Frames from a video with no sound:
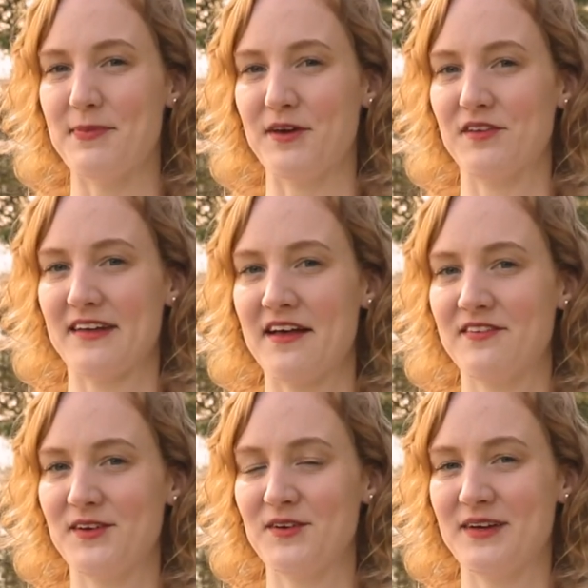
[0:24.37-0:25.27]
because
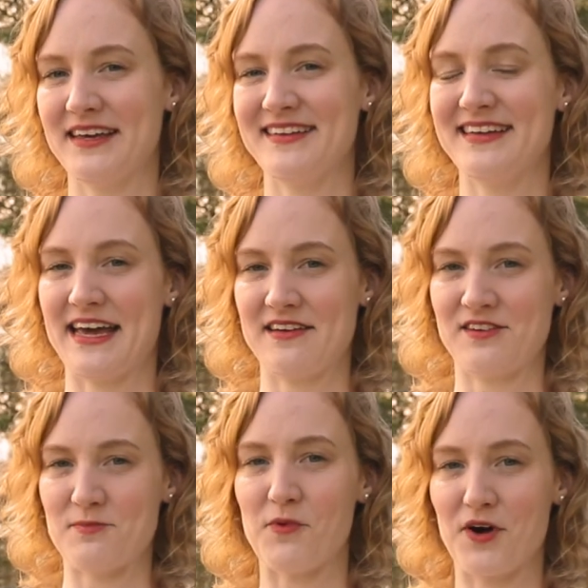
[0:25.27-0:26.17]
as you get
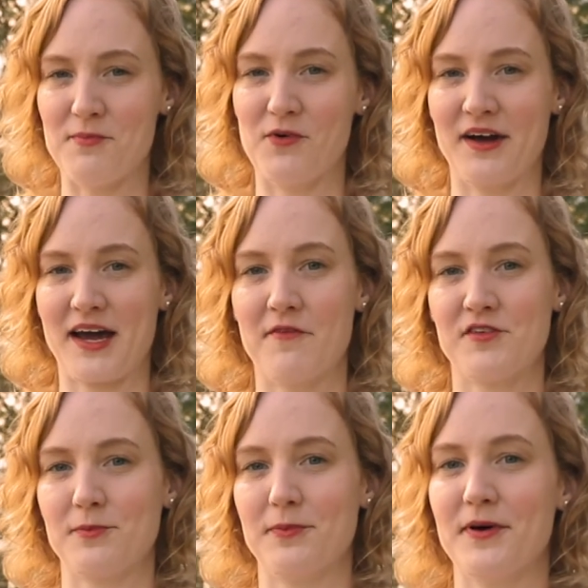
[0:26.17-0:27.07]
into more and more
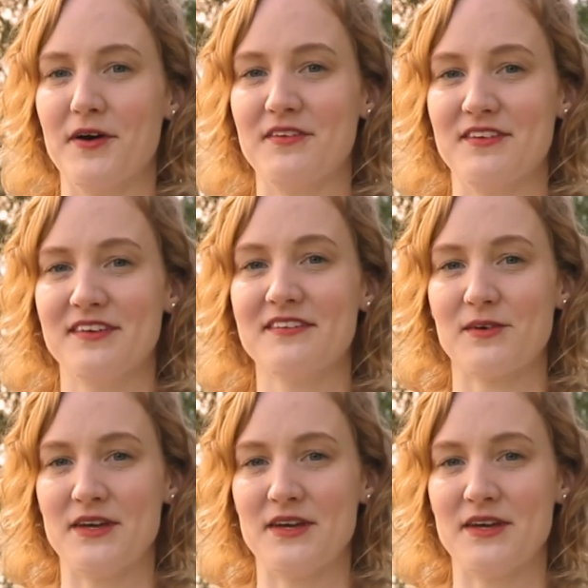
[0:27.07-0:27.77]
uncomfortable poses,